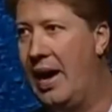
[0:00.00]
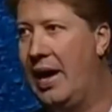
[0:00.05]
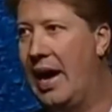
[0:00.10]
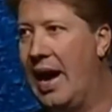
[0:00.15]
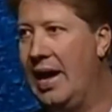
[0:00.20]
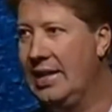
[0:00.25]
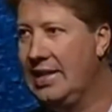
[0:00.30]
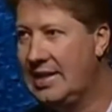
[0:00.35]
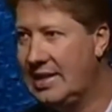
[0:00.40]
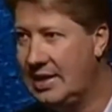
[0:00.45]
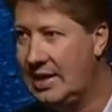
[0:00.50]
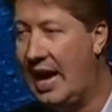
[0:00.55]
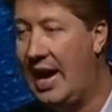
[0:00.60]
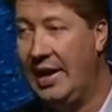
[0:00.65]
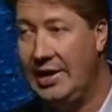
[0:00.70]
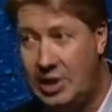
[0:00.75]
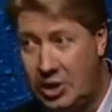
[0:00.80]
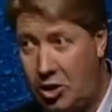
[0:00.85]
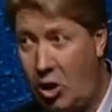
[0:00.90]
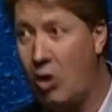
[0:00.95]
I, I,
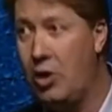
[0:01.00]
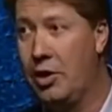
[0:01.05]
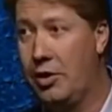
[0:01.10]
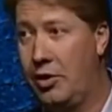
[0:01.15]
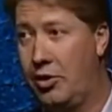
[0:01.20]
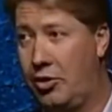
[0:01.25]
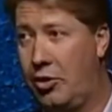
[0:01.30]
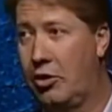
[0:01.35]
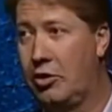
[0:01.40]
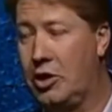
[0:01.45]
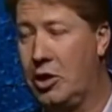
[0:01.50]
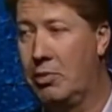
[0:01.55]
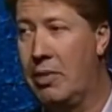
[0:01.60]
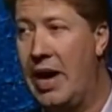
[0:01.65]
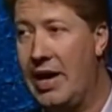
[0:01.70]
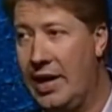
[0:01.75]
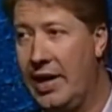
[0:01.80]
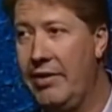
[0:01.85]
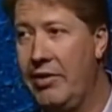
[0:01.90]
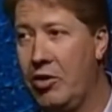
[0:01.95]
I, started the church in
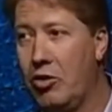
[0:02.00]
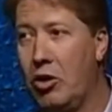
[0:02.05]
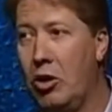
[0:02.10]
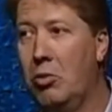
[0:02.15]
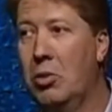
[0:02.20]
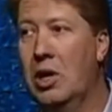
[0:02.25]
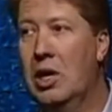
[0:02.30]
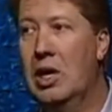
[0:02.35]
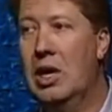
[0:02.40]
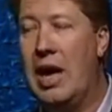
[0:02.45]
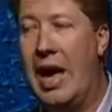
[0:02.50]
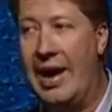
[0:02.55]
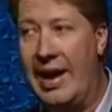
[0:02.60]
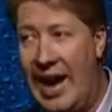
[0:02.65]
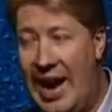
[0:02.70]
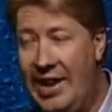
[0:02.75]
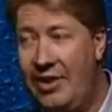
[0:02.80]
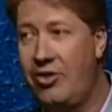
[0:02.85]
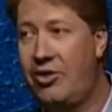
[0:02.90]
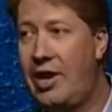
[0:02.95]
my living room,
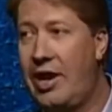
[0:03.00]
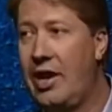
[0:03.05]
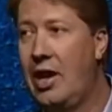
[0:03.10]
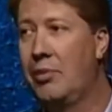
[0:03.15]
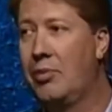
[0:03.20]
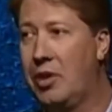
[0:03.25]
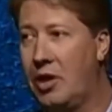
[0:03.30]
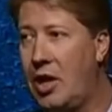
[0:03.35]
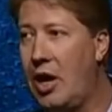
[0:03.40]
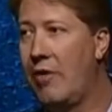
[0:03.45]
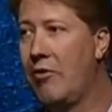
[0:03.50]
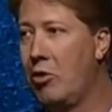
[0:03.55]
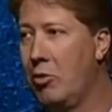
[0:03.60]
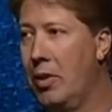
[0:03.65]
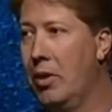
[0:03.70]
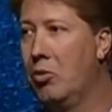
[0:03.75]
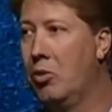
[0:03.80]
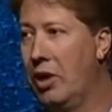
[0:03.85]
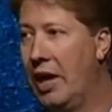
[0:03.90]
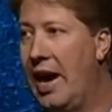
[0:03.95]
and I set up the
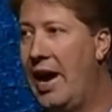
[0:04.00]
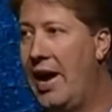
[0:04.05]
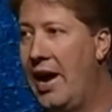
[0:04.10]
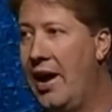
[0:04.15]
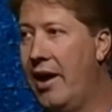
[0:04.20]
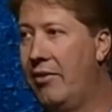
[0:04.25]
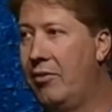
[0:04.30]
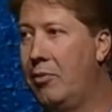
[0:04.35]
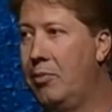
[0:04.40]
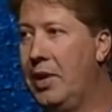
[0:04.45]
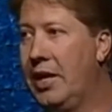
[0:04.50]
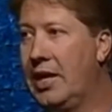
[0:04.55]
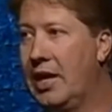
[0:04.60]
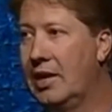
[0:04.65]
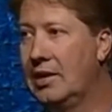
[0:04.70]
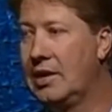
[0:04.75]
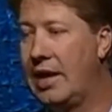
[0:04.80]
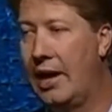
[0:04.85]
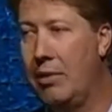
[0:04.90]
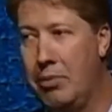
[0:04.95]
government we have
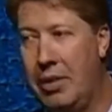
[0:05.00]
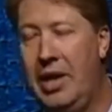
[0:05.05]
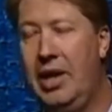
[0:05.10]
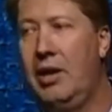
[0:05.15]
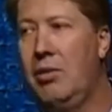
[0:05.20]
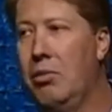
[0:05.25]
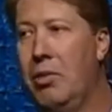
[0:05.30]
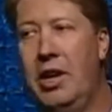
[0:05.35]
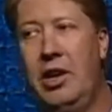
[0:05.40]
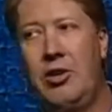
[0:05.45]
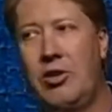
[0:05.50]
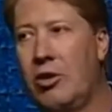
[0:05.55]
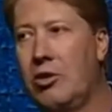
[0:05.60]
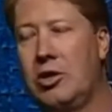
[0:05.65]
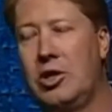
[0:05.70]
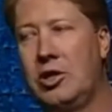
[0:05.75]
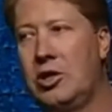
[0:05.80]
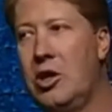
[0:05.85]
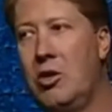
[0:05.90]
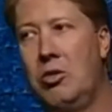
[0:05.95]
because, and many, many
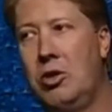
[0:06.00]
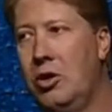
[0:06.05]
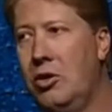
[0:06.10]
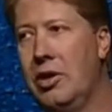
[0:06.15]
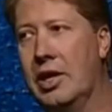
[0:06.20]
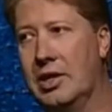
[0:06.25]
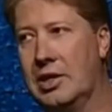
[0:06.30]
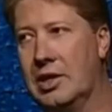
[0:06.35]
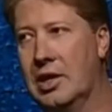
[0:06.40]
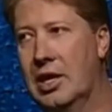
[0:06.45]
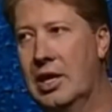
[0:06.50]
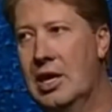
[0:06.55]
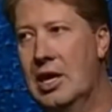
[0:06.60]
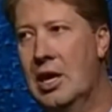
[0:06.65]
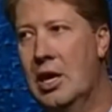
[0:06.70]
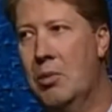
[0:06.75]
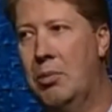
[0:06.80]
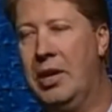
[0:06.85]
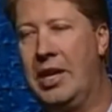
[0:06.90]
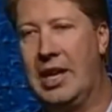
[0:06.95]
churches don't do this,
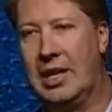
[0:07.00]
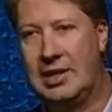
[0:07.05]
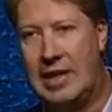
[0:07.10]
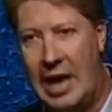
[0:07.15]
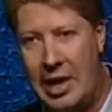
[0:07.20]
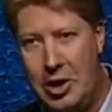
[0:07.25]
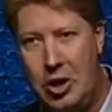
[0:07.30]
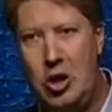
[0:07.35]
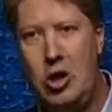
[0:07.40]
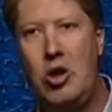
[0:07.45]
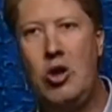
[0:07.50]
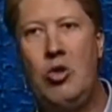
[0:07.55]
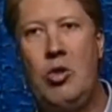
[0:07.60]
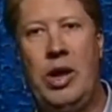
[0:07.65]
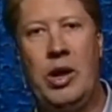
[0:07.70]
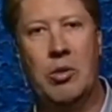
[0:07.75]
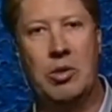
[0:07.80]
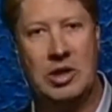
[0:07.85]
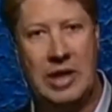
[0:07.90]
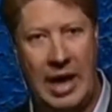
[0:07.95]
because I
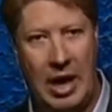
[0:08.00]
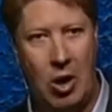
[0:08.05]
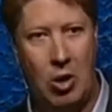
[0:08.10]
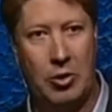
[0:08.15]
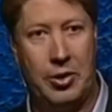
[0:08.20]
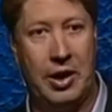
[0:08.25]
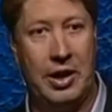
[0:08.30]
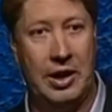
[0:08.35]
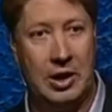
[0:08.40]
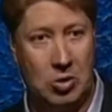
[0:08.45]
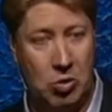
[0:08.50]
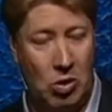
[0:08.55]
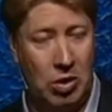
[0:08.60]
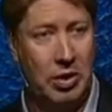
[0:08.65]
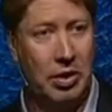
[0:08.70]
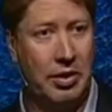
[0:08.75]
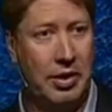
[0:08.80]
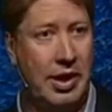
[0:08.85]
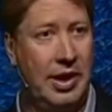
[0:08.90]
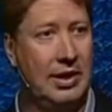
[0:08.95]
knew it was healthy. And it's
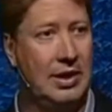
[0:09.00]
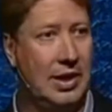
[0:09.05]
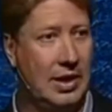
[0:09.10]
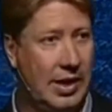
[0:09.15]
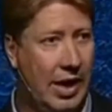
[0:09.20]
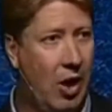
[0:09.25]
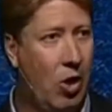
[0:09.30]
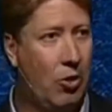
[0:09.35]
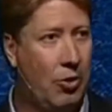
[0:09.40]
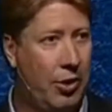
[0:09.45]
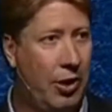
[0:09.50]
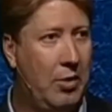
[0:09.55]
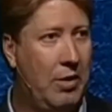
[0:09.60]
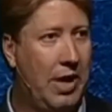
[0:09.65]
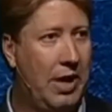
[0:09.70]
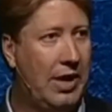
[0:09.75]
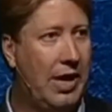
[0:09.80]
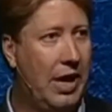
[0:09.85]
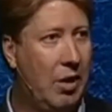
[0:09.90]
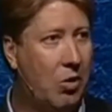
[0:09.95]
one of the things that's healthy
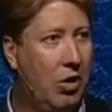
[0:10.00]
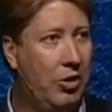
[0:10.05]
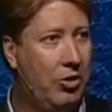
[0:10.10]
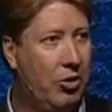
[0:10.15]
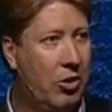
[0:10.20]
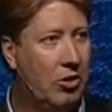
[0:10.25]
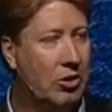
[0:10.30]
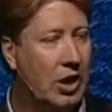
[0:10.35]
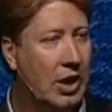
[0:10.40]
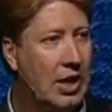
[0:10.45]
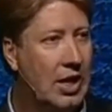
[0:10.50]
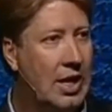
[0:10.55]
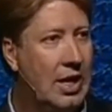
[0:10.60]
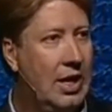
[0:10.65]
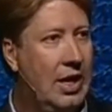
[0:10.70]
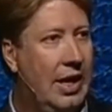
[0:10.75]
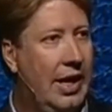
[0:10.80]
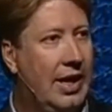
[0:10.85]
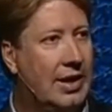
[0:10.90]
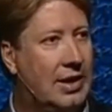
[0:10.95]
about Gateway Church
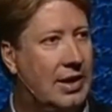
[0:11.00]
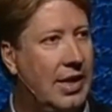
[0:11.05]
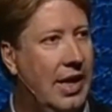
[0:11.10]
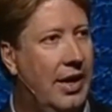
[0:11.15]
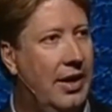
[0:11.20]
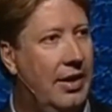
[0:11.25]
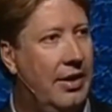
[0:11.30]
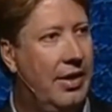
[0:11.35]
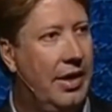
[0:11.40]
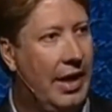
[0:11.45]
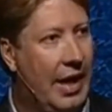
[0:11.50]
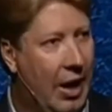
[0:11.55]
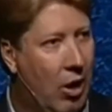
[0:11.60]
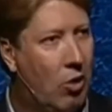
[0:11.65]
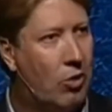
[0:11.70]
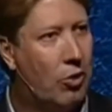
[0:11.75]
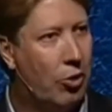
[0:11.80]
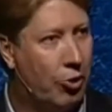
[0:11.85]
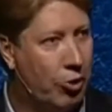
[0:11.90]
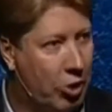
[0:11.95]
is that the
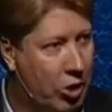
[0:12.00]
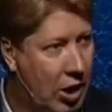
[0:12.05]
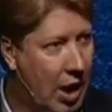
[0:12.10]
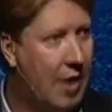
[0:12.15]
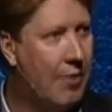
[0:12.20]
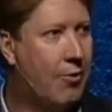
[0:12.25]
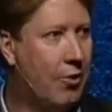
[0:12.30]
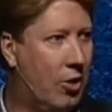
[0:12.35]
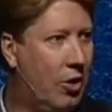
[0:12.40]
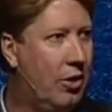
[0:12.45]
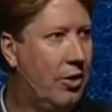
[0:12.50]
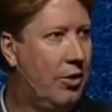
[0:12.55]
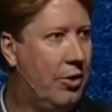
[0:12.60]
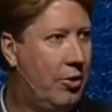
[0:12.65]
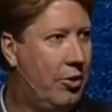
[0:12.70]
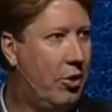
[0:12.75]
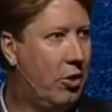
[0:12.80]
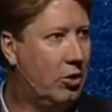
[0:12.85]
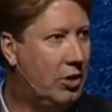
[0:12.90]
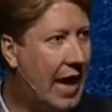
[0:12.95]
elders govern
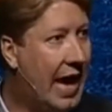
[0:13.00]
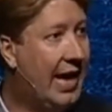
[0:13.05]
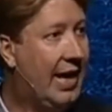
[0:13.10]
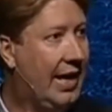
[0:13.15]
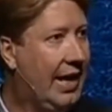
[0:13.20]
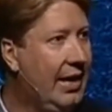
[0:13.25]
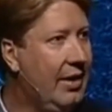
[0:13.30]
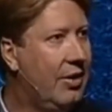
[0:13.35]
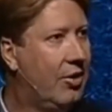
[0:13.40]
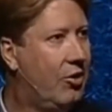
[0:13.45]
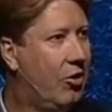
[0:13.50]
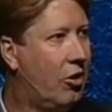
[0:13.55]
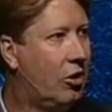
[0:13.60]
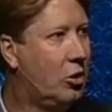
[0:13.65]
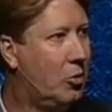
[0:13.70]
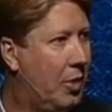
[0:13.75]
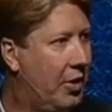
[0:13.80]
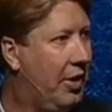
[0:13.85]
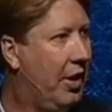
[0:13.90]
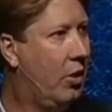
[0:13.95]
the church. I lead the
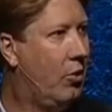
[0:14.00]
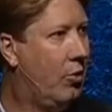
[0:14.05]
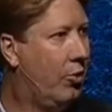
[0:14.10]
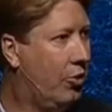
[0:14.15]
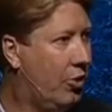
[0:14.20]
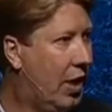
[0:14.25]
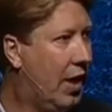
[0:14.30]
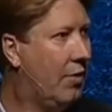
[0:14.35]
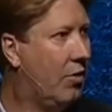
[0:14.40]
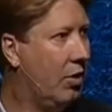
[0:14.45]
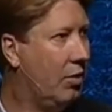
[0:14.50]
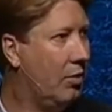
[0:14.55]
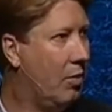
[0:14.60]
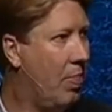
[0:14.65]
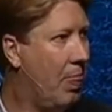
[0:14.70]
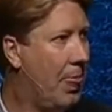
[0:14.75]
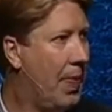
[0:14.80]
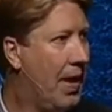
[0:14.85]
church, but the elders govern.